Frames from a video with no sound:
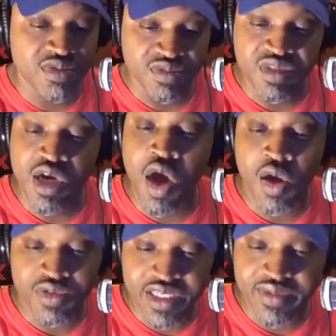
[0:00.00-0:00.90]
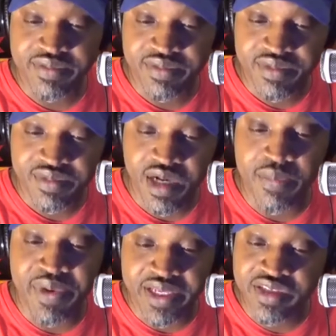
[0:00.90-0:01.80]
called him a
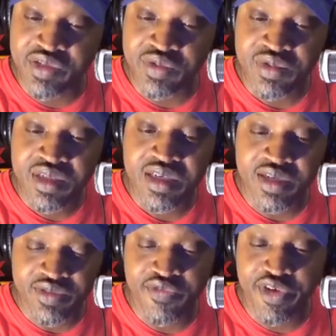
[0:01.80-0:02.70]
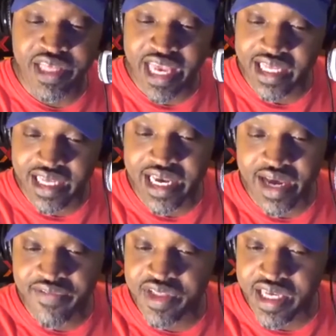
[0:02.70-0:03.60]
bit too for the
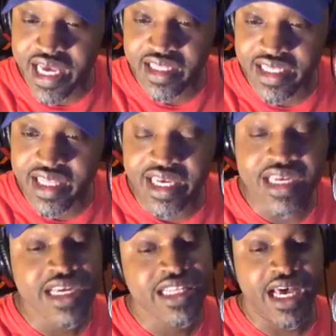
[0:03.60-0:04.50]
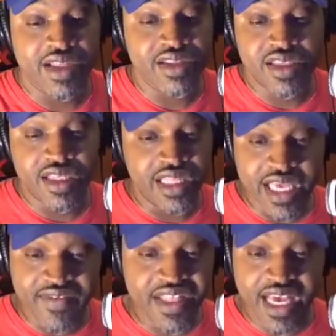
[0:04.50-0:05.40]
LA thing. Now the
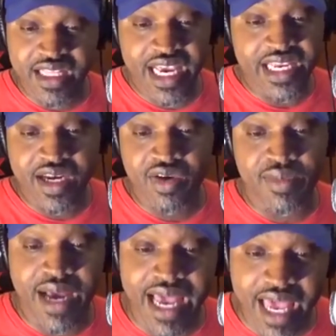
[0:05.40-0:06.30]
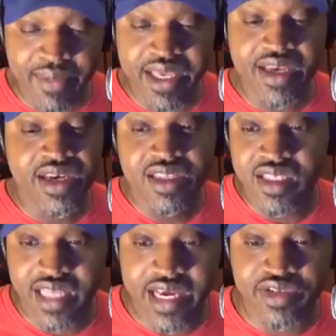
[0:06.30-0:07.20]
leaving LA to go to Miami, the
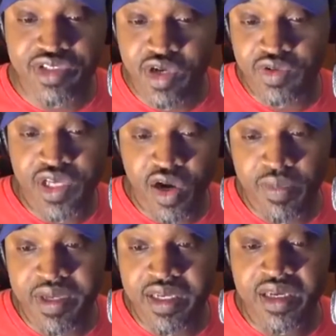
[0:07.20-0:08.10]
Lakers chose Kobe.